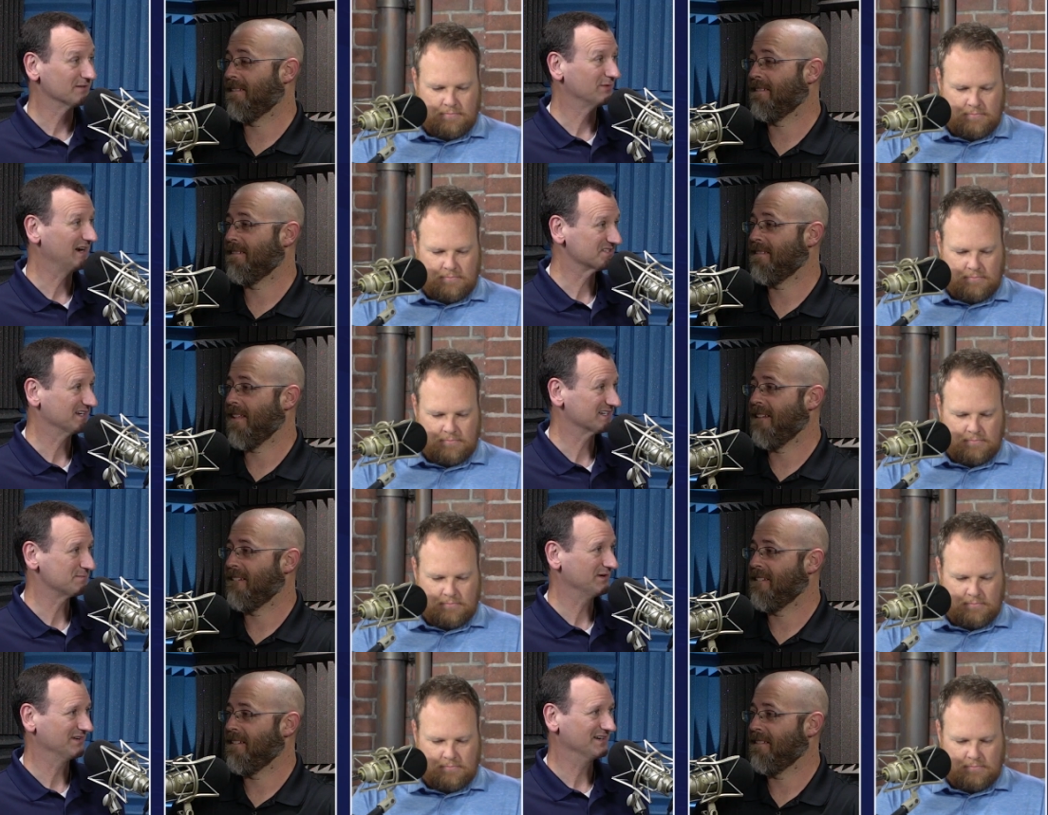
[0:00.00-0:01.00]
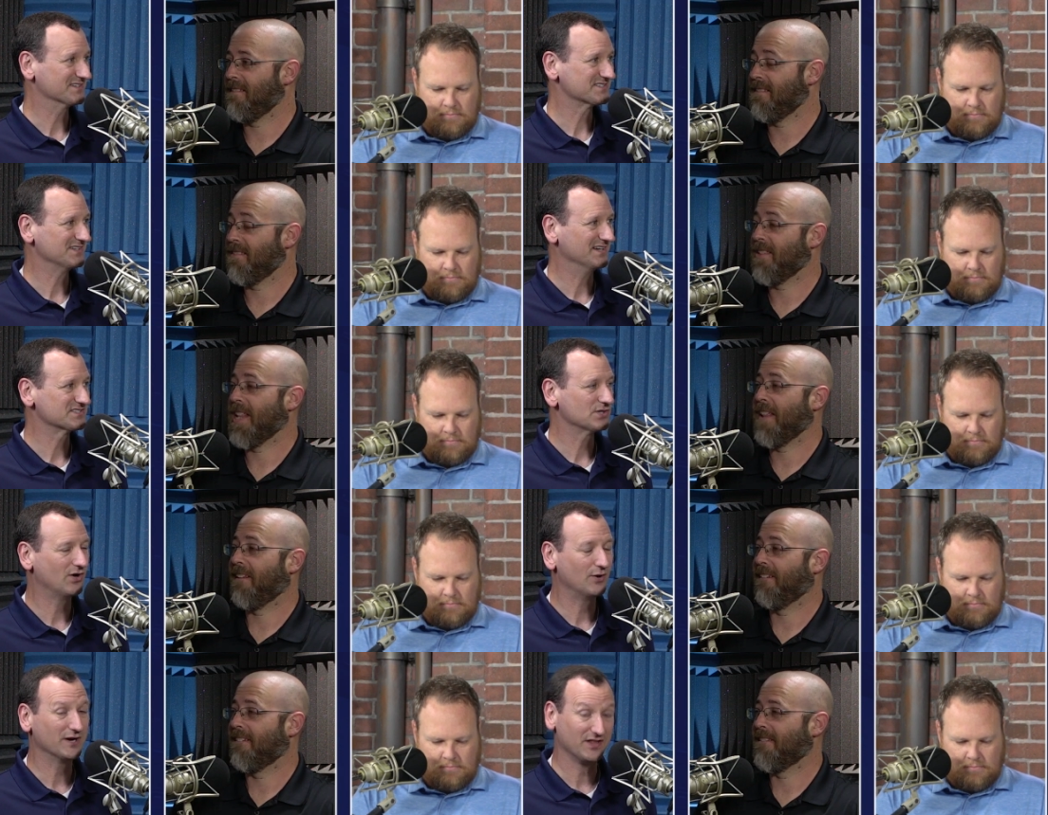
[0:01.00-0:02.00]
Speaker 1: the browsing experience. And so,
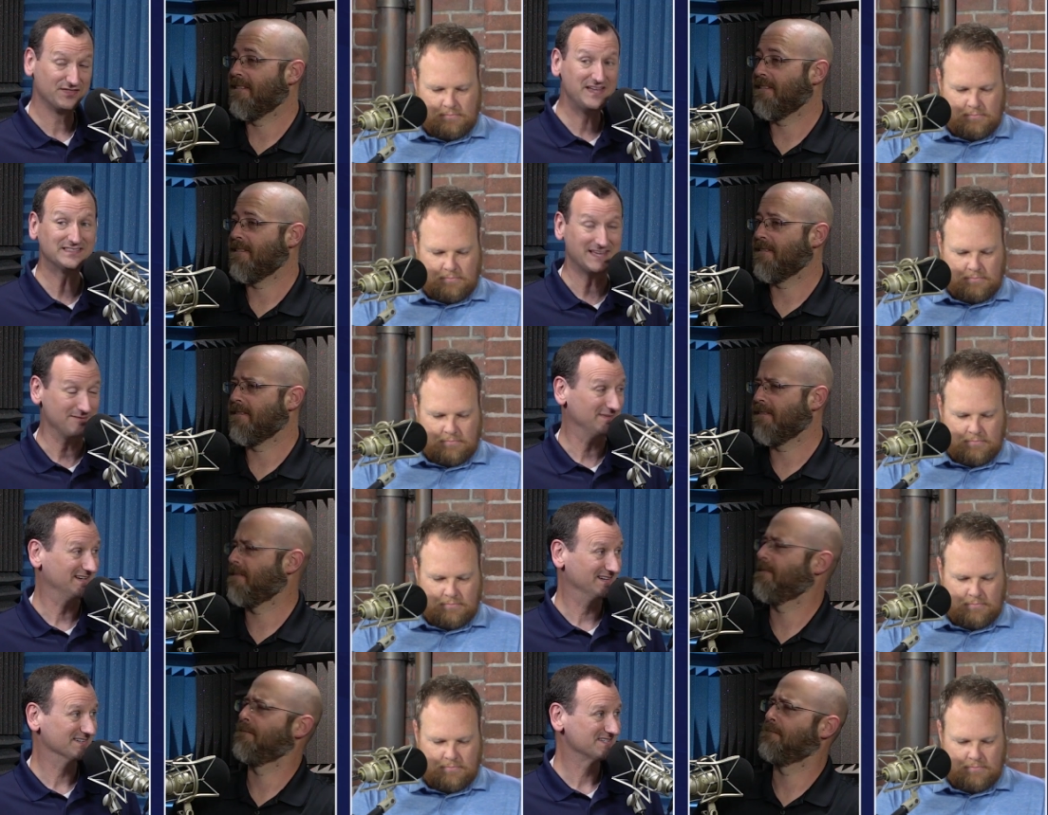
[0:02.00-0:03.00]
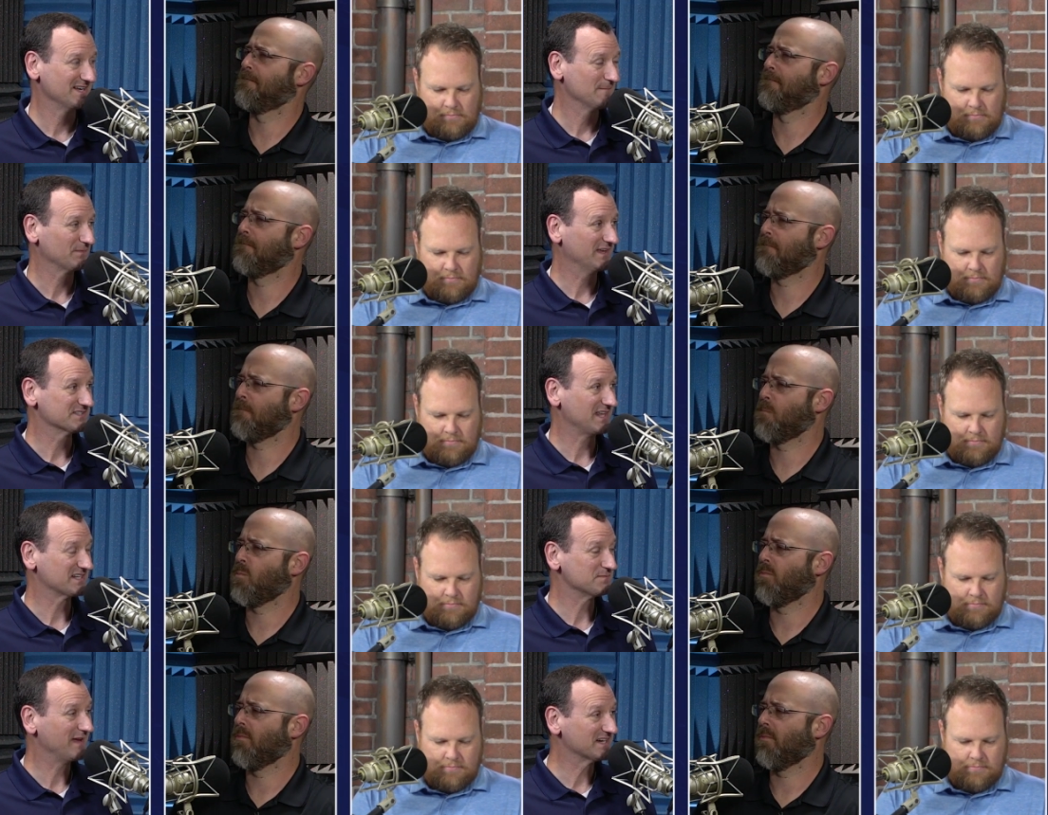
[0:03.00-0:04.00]
what I think that means is that
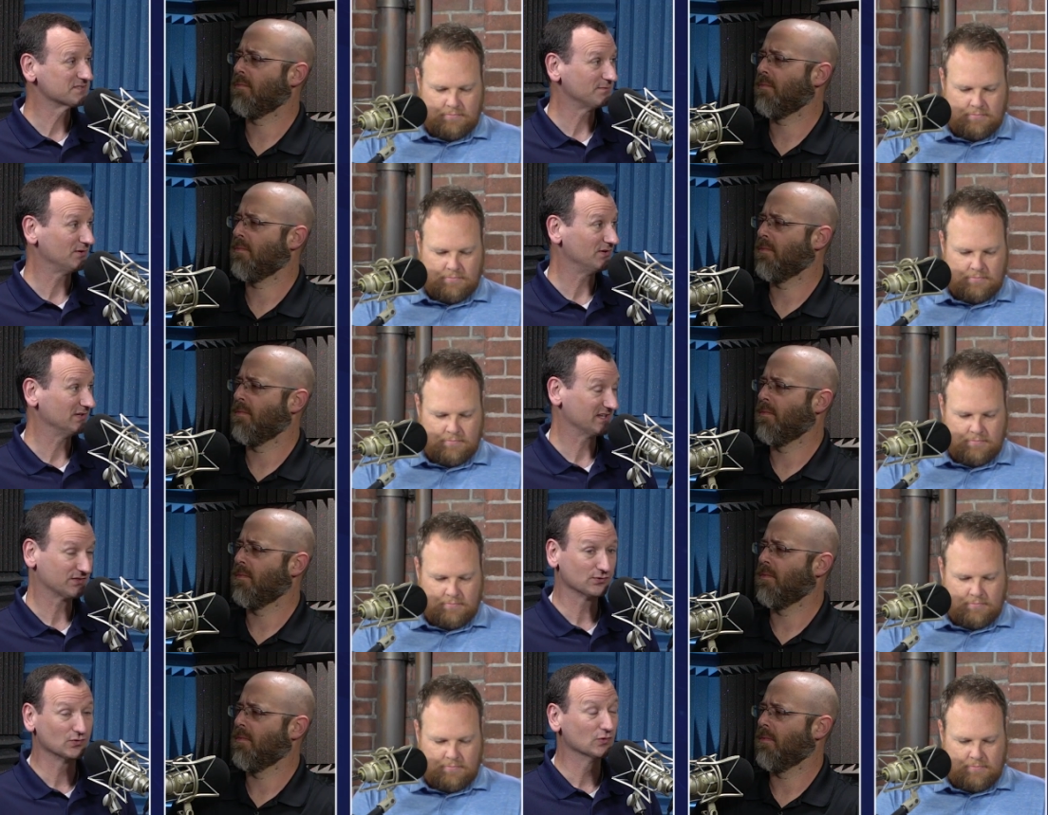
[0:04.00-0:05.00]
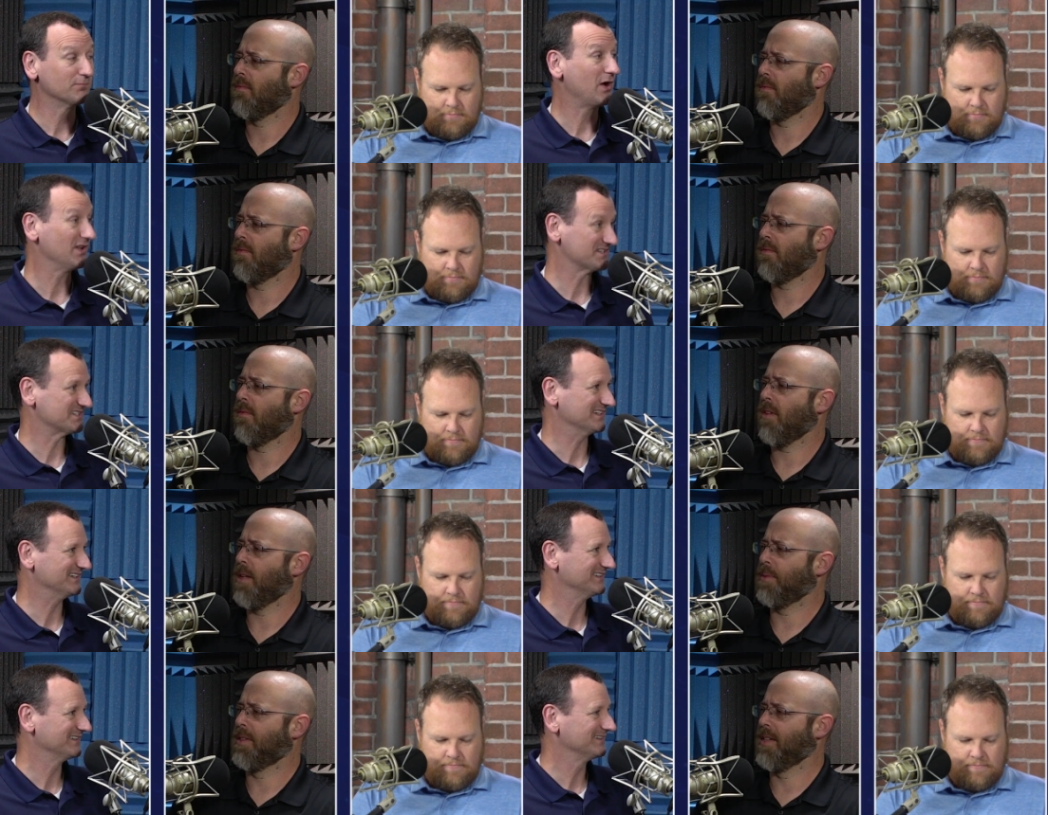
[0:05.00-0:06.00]
it's manageable like through group policy. I
Speaker 2: was
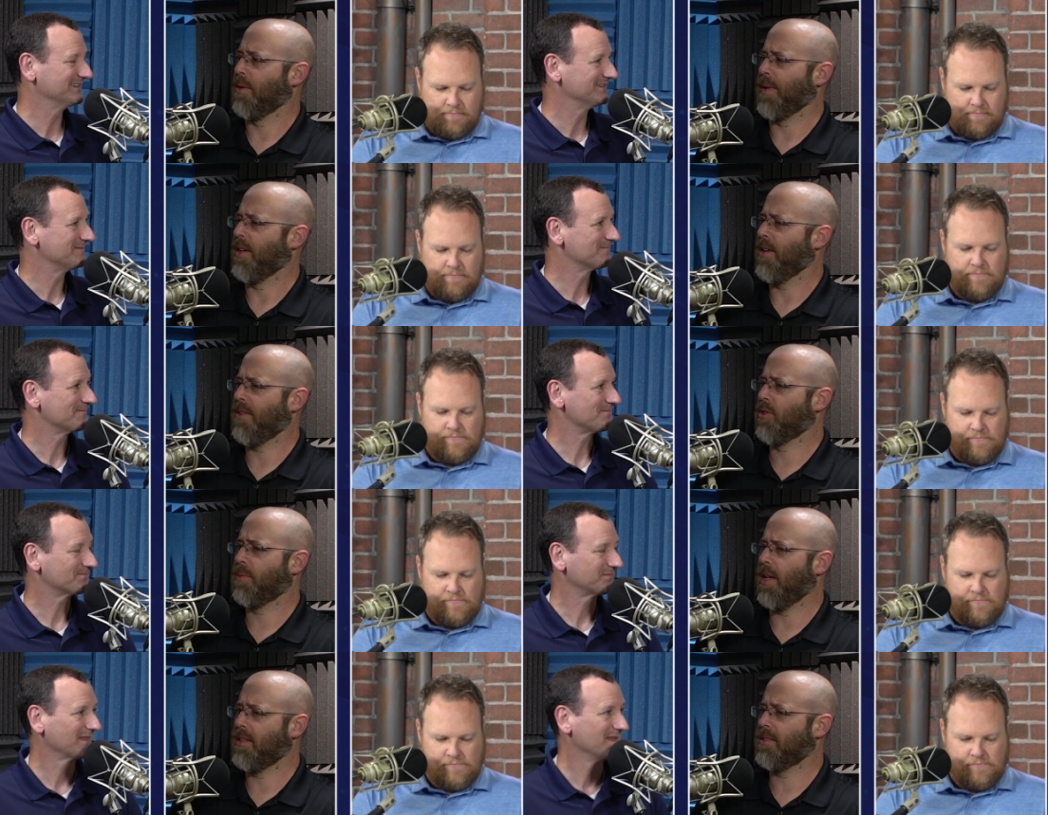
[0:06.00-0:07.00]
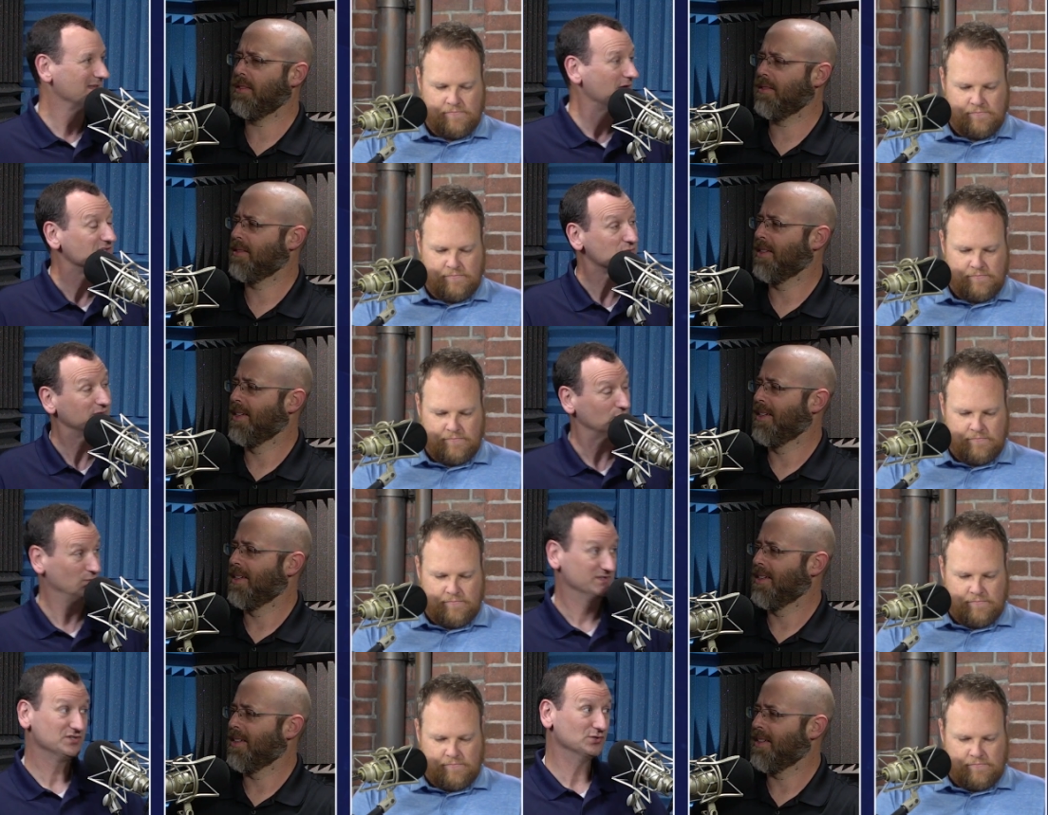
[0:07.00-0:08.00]
about to say we don't have group policy.
Speaker 1: So we,
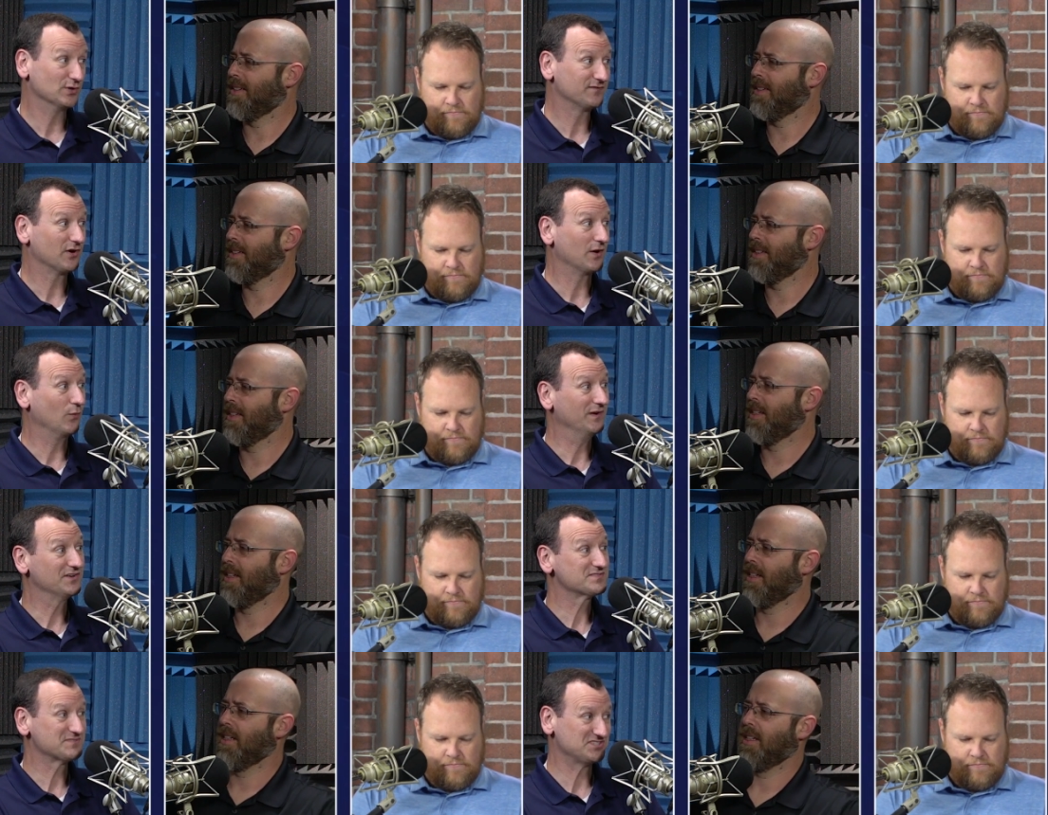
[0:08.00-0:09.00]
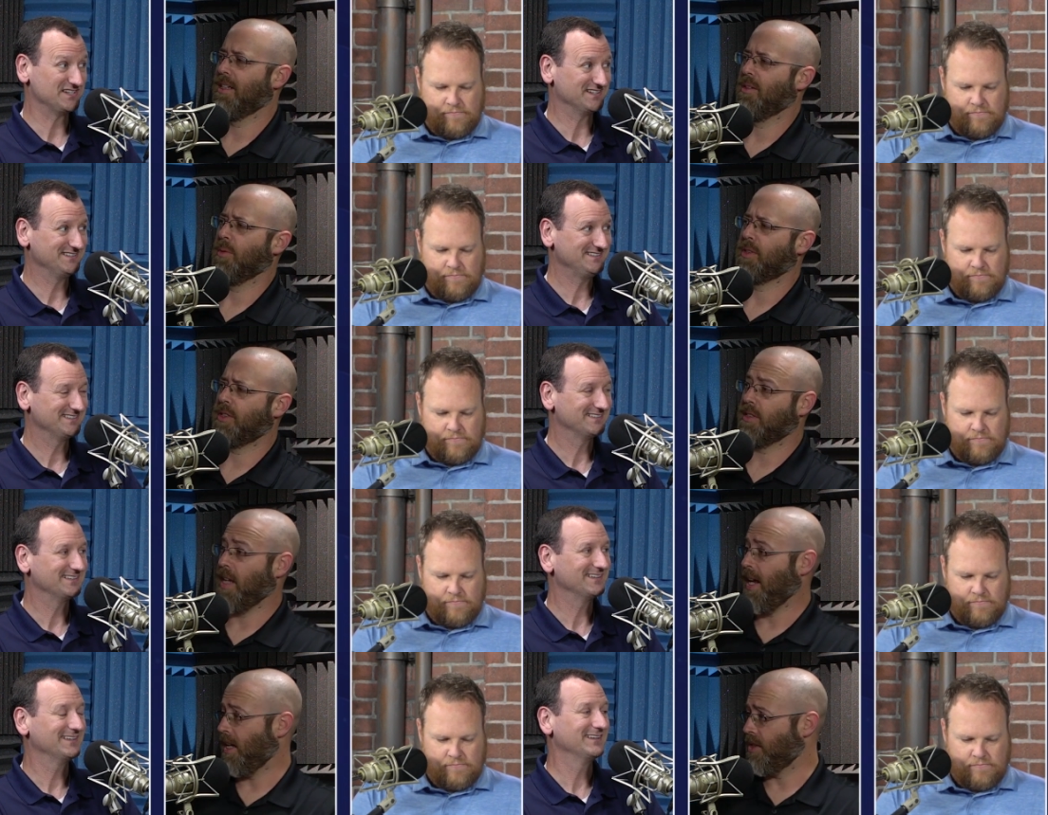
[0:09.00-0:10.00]
we do if you're on a Windows machine, which is
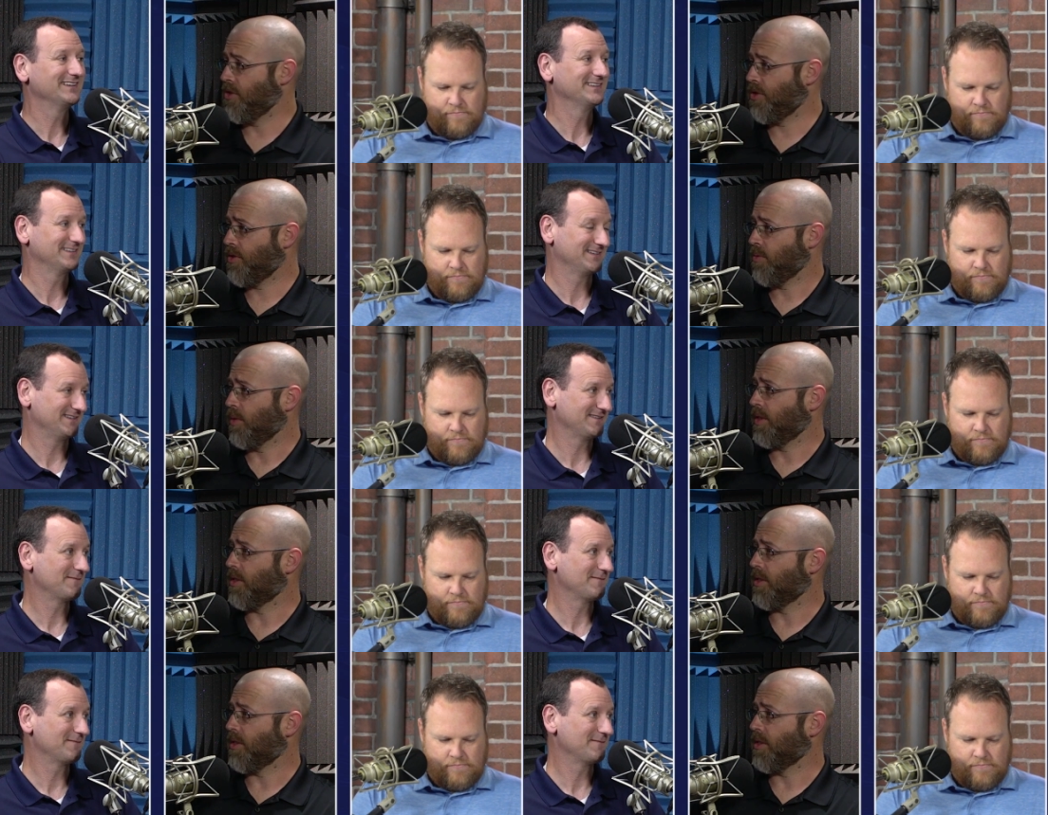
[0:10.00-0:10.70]
Speaker 2: Edge, which